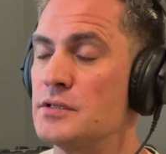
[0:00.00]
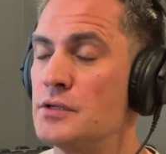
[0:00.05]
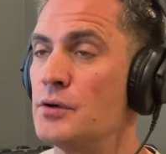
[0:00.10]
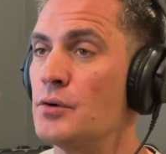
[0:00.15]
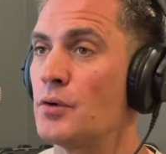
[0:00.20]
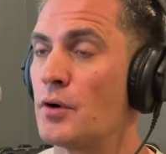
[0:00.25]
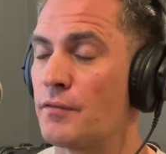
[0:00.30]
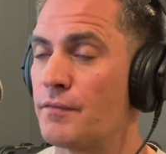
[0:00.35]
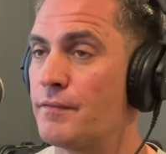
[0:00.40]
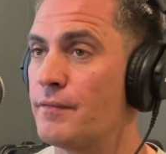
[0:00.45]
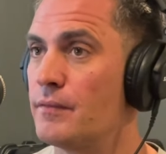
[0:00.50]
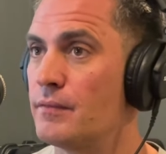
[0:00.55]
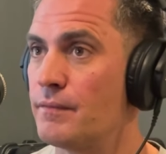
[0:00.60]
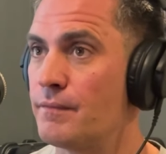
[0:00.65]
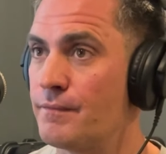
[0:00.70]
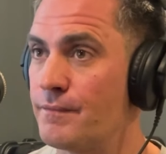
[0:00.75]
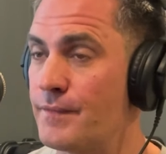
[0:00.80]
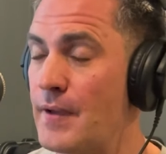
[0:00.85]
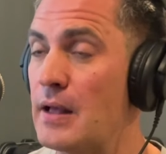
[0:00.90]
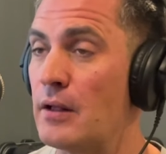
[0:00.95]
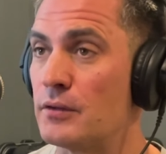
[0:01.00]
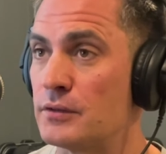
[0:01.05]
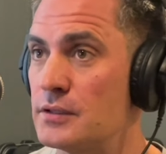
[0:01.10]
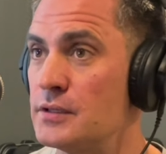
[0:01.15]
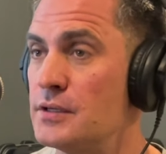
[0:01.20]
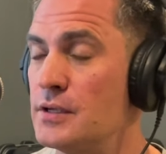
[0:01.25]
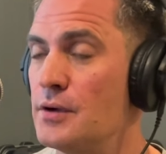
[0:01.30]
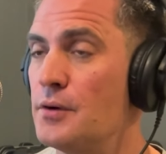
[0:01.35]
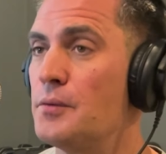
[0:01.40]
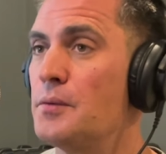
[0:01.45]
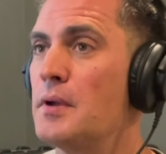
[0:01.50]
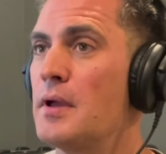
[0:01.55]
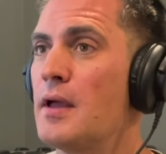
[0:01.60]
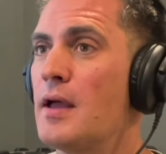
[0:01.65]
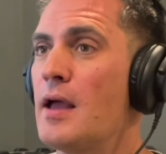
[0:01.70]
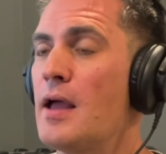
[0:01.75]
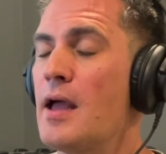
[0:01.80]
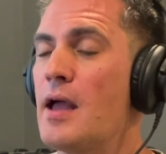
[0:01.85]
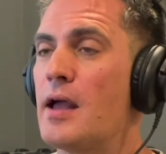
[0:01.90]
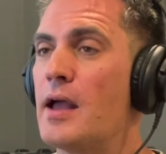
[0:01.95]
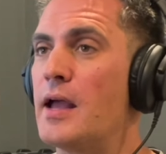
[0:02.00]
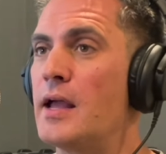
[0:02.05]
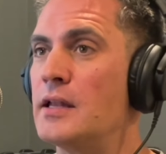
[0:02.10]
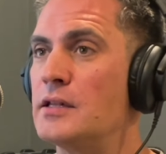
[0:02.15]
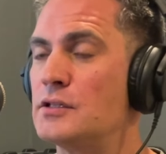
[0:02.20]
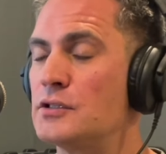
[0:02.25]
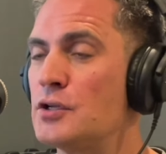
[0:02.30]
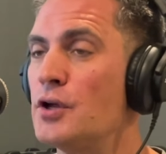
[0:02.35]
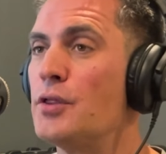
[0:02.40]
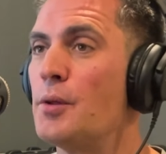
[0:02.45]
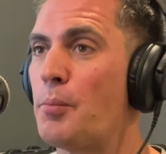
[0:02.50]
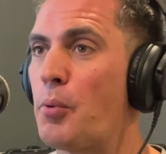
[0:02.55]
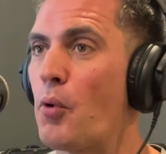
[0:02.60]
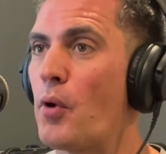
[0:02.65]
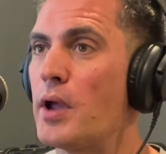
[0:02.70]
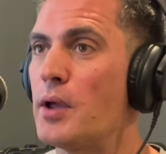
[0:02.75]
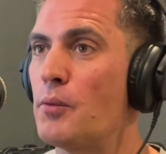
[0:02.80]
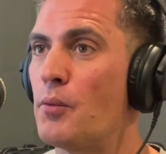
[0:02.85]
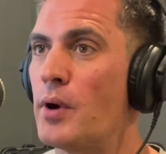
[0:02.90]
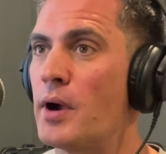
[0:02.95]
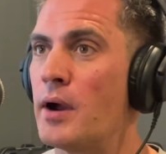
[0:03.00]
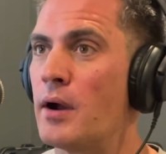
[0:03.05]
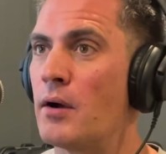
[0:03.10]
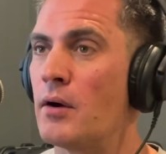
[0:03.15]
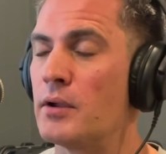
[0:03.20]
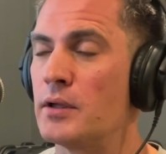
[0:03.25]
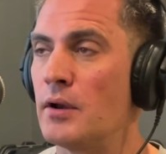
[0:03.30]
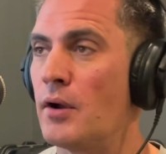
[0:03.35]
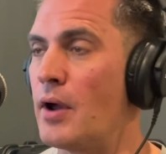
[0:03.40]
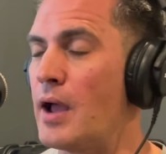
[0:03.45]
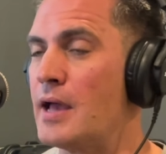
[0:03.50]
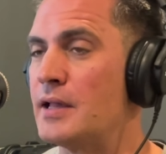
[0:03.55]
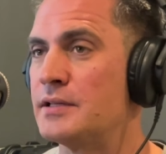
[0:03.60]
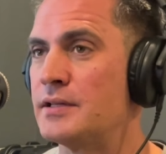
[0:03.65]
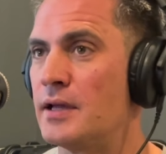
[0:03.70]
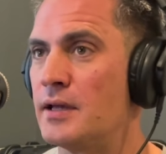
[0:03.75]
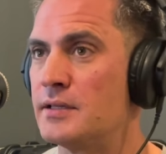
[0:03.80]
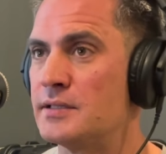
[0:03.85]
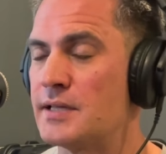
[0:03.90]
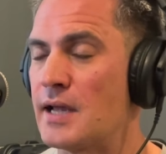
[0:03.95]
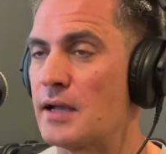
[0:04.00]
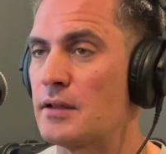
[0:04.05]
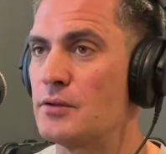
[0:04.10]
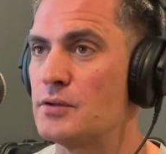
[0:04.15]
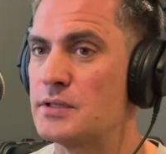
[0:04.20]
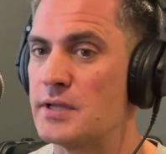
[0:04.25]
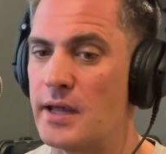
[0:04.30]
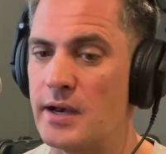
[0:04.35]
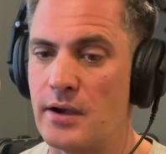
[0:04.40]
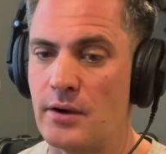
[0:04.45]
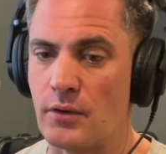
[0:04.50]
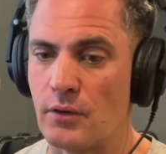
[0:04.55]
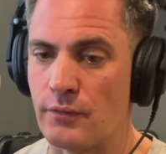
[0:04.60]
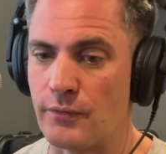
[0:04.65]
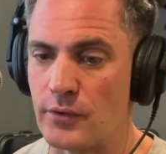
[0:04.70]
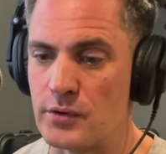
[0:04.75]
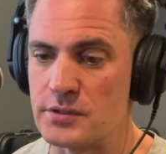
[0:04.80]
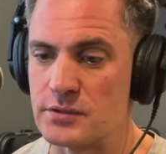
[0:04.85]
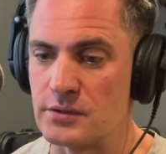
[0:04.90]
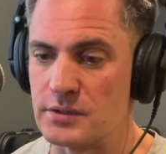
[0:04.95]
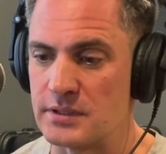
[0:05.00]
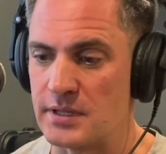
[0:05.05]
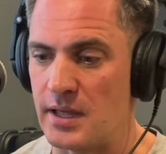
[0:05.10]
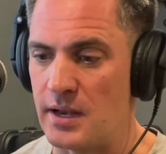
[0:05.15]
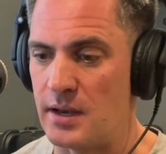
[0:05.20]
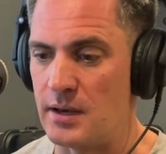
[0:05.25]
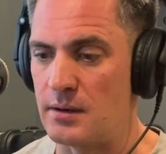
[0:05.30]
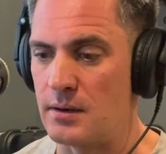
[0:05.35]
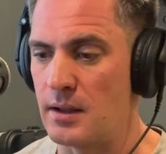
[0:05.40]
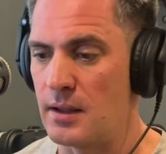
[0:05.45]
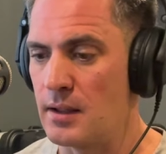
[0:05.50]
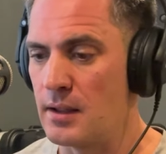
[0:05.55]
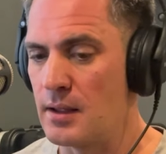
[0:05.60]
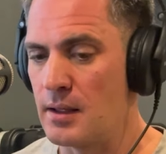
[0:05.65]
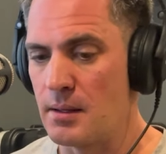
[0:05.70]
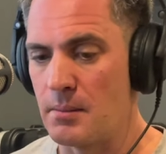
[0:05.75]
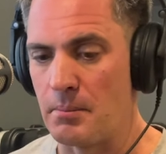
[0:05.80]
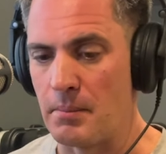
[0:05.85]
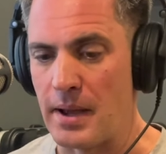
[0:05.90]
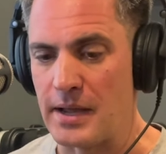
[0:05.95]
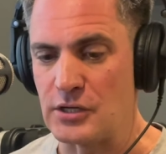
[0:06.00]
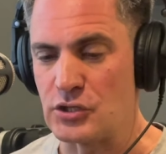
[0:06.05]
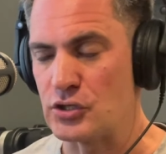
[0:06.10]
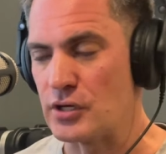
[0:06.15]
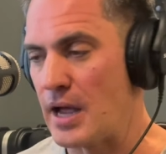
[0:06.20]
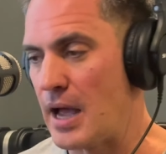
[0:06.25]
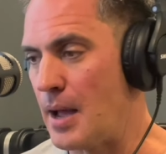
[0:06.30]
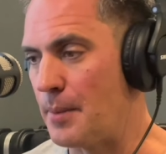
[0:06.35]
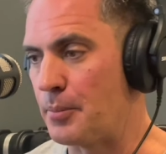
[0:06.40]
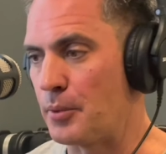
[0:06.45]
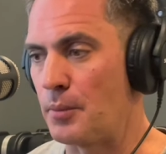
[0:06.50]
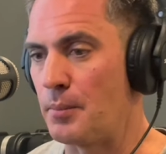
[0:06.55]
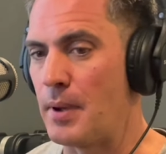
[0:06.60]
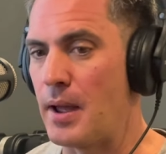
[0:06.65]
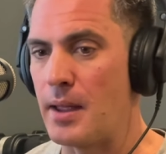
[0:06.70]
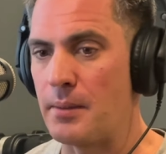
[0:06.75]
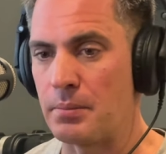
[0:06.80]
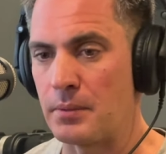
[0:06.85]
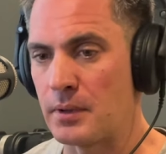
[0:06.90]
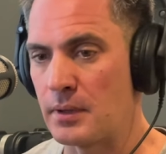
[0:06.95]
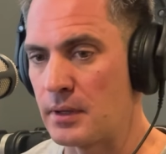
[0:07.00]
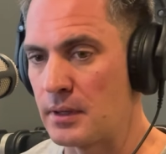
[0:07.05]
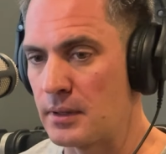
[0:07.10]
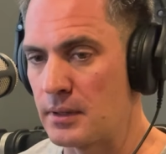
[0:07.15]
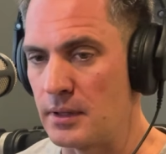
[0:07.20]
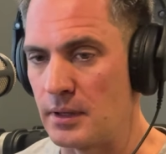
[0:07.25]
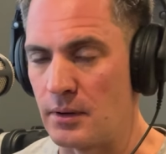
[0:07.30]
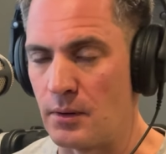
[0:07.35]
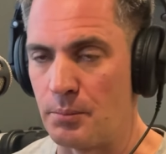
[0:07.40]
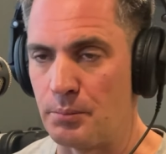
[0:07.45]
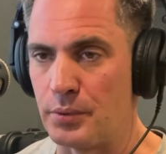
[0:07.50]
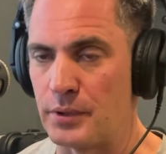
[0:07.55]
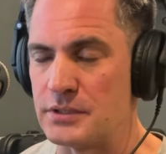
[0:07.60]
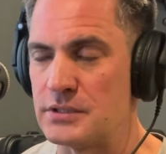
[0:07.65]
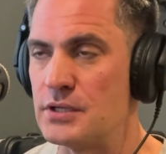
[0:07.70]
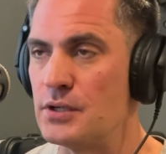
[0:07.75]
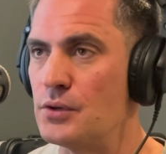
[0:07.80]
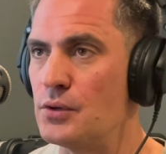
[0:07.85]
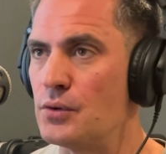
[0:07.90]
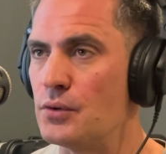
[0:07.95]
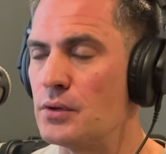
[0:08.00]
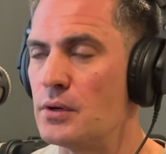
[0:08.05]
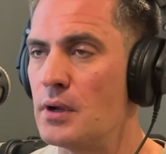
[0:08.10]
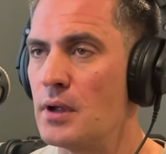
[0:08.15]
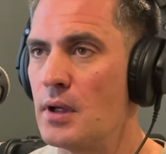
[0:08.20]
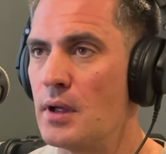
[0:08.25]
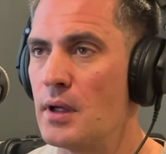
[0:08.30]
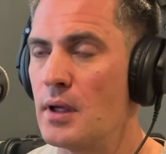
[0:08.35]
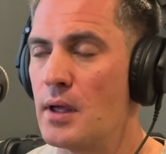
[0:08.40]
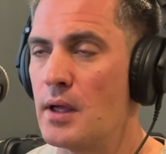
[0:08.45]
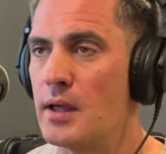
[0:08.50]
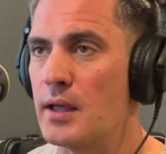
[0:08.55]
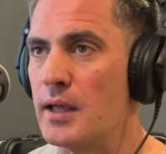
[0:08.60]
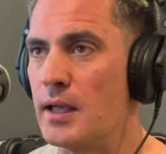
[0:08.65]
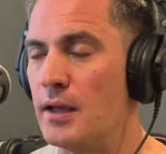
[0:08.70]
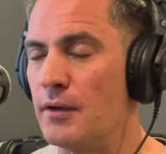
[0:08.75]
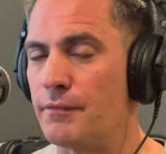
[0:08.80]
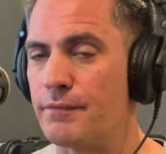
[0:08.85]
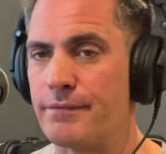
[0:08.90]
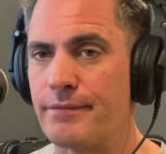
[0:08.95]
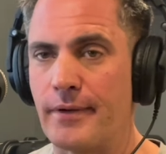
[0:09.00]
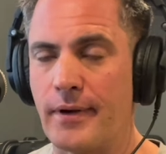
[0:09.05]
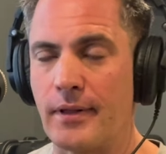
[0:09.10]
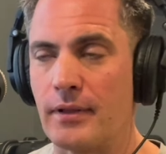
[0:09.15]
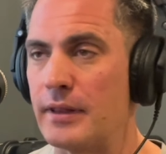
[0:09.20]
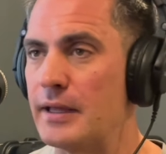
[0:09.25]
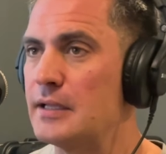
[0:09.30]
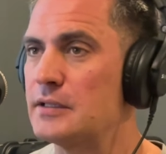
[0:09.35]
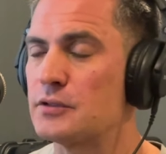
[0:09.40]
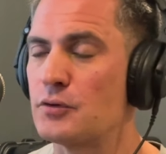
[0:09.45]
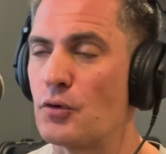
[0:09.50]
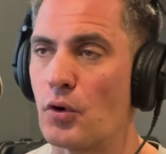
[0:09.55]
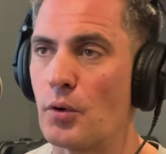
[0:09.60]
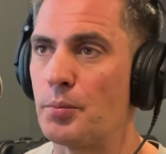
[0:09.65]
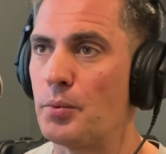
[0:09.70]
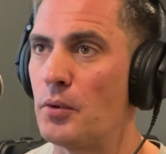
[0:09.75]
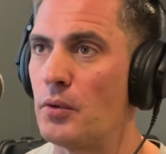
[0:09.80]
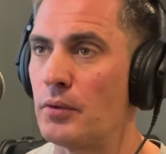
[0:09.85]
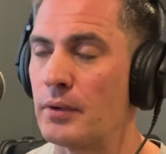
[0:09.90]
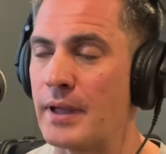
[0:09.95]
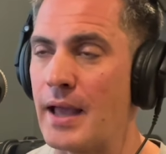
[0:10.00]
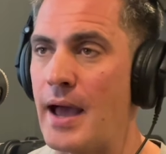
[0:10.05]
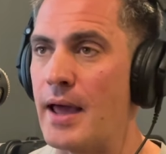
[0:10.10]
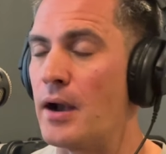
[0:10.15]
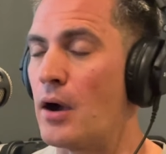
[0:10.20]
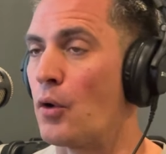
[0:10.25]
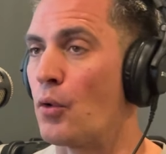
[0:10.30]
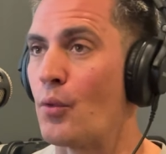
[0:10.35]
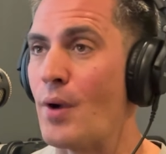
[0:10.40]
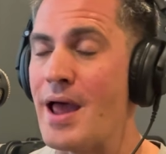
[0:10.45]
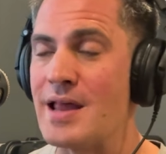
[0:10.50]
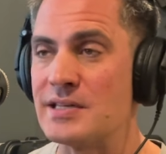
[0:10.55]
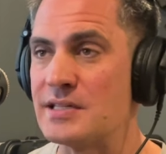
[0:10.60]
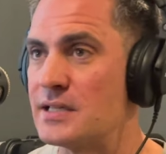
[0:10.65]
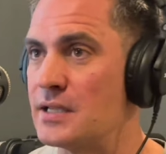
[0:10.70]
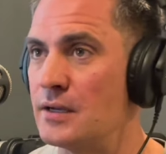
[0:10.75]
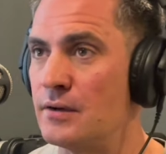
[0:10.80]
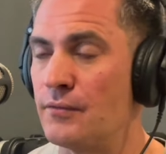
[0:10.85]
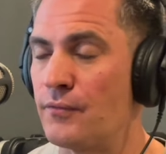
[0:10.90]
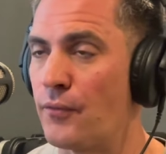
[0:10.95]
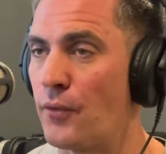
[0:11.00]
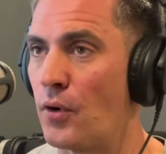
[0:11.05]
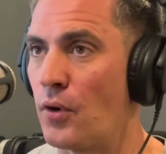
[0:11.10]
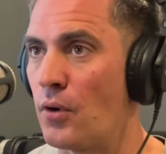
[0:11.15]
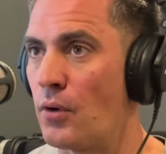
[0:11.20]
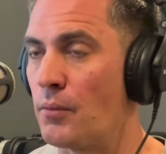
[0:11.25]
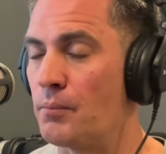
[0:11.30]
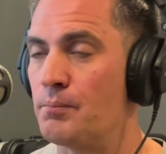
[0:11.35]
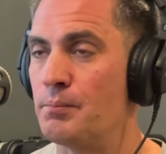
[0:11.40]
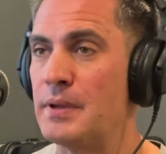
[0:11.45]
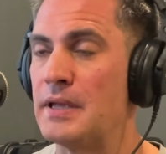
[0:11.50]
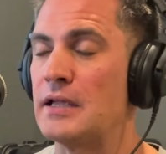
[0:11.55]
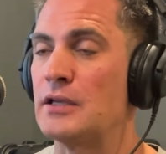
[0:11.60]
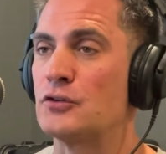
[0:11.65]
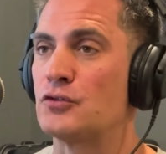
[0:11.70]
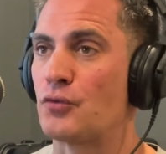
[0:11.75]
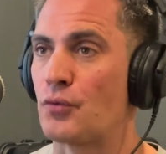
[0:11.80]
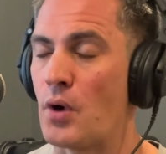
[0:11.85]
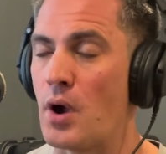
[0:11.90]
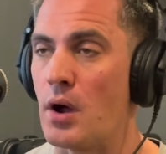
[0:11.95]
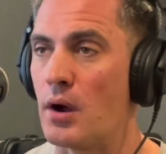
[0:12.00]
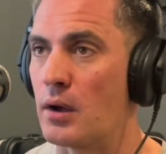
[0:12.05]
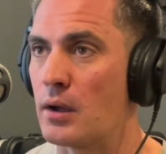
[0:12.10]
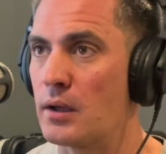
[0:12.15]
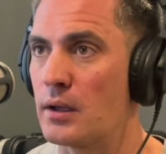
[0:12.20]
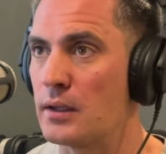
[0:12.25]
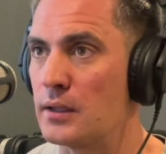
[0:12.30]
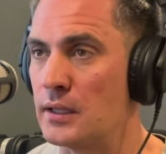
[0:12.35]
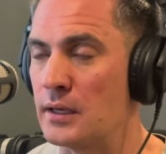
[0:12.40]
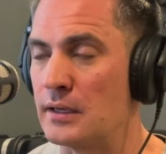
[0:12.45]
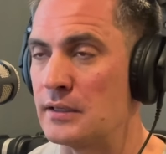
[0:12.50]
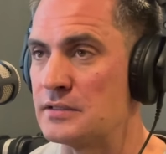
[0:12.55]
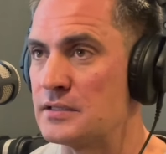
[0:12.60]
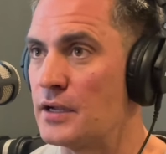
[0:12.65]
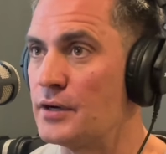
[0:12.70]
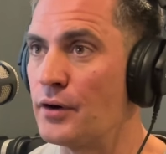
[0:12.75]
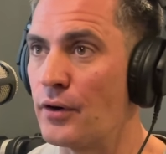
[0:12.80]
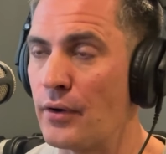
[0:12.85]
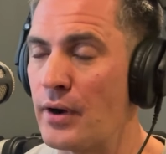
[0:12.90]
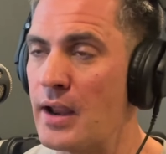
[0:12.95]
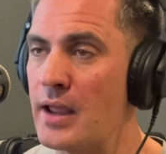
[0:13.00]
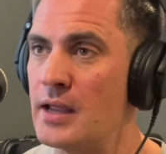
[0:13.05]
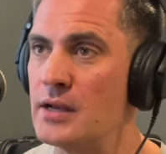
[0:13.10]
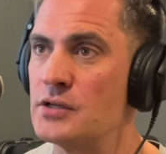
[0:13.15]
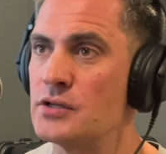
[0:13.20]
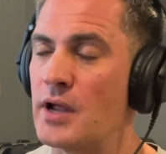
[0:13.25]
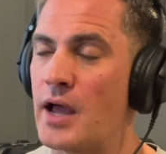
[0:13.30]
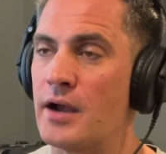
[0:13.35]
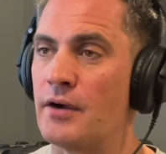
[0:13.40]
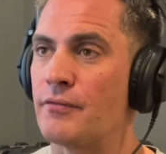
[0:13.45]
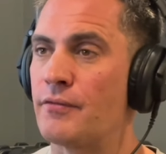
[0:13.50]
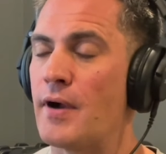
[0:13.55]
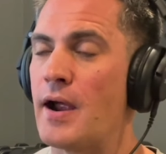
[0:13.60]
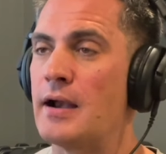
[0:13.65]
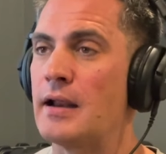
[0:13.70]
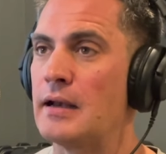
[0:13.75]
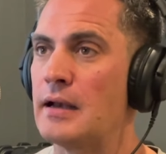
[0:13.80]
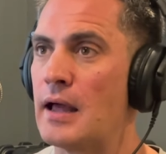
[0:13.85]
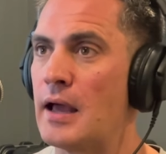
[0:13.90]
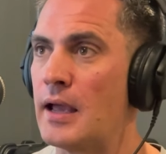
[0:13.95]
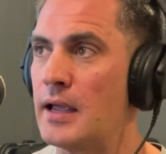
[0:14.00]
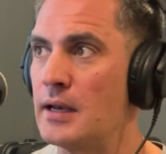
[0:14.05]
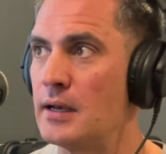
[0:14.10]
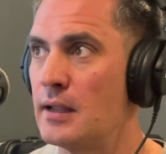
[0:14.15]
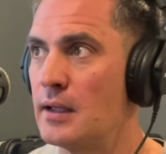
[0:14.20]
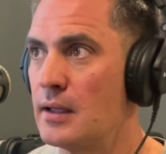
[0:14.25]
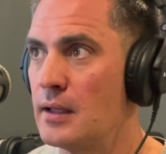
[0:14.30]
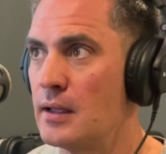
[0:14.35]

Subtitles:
do or fail to do. And to the point where, as a second lieutenant or first lieutenant, my shop or my, platoon, if a Lance Corporal got arrested for being drunk, he's underage on a Friday night,